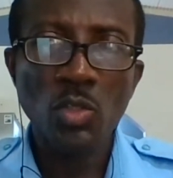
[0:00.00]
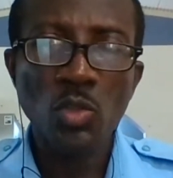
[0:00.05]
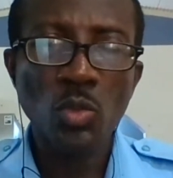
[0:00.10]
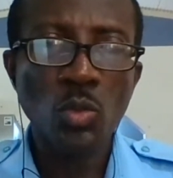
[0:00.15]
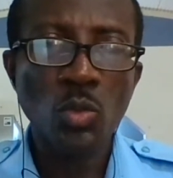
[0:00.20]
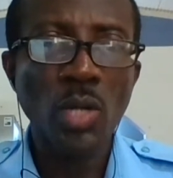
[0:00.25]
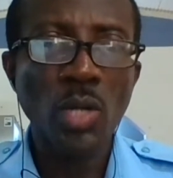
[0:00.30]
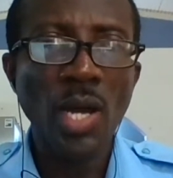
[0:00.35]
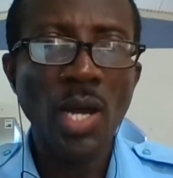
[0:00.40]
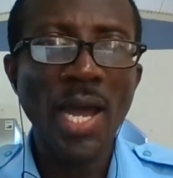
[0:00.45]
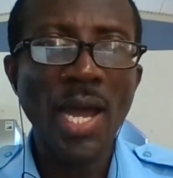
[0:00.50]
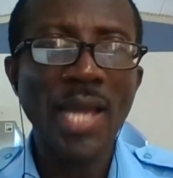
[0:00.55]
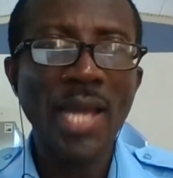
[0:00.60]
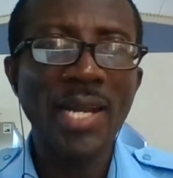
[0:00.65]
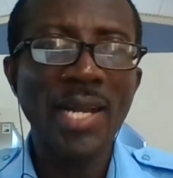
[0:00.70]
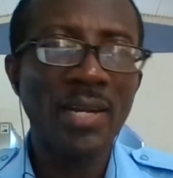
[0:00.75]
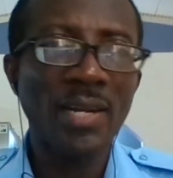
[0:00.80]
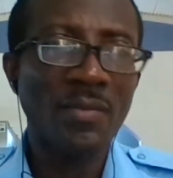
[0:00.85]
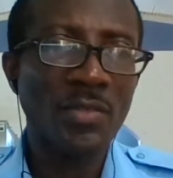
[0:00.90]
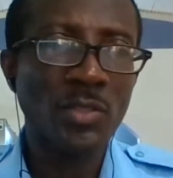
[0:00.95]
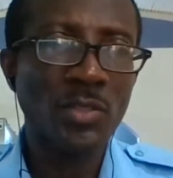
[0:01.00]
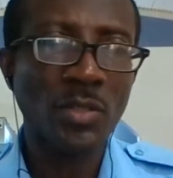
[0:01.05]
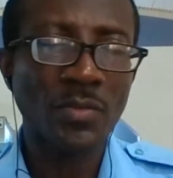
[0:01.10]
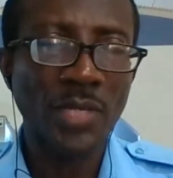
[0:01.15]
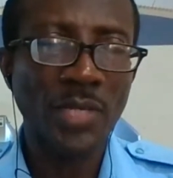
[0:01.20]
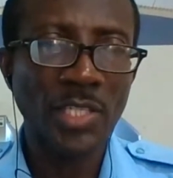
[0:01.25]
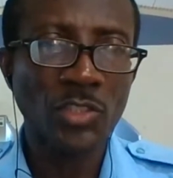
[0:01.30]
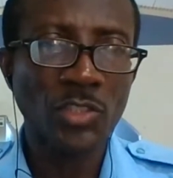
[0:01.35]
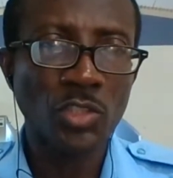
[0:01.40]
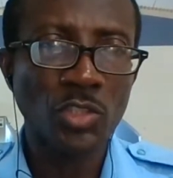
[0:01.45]
to high levels of
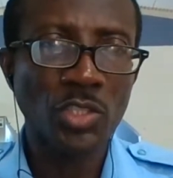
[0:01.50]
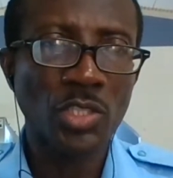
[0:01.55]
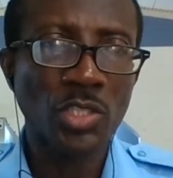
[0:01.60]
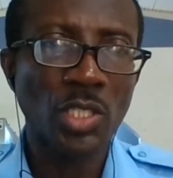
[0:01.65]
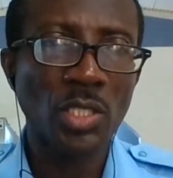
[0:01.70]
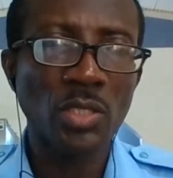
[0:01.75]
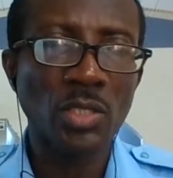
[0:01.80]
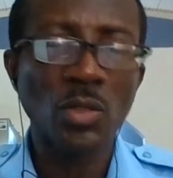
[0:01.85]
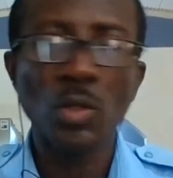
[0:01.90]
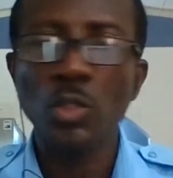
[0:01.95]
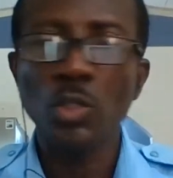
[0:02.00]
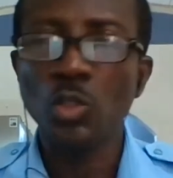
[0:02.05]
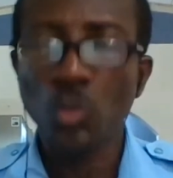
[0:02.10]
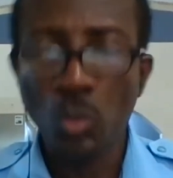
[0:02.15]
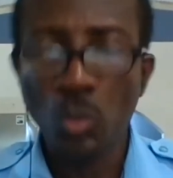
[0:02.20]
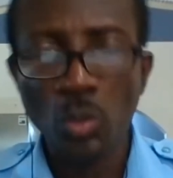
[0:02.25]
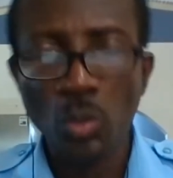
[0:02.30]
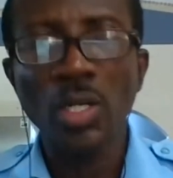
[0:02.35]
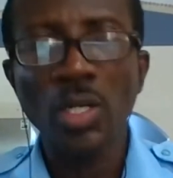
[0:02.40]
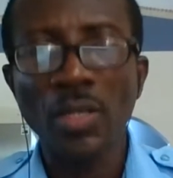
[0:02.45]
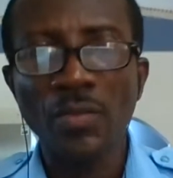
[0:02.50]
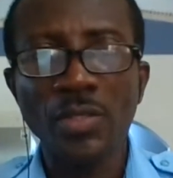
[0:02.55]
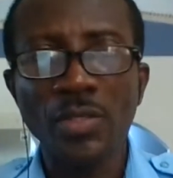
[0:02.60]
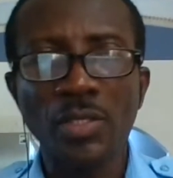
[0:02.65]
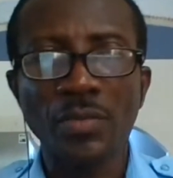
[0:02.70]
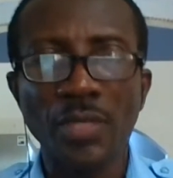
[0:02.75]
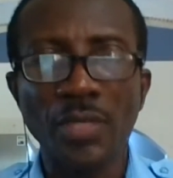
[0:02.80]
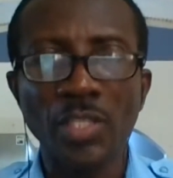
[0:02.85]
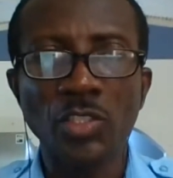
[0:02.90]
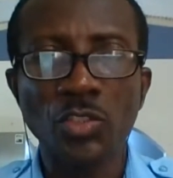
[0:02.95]
estrogen or too low levels
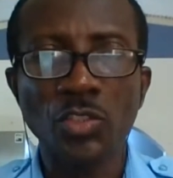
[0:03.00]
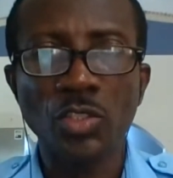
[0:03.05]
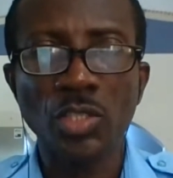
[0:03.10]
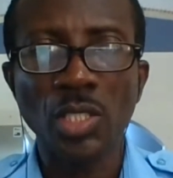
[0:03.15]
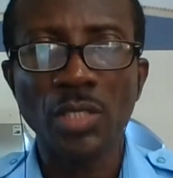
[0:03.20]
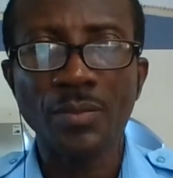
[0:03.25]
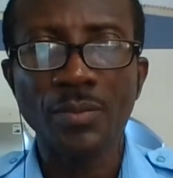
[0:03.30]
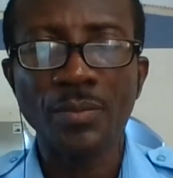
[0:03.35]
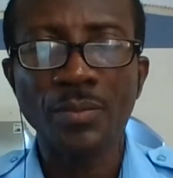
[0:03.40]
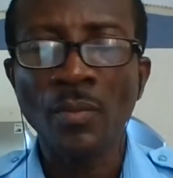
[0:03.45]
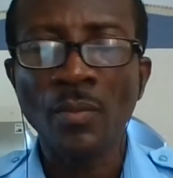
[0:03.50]
of estrogen.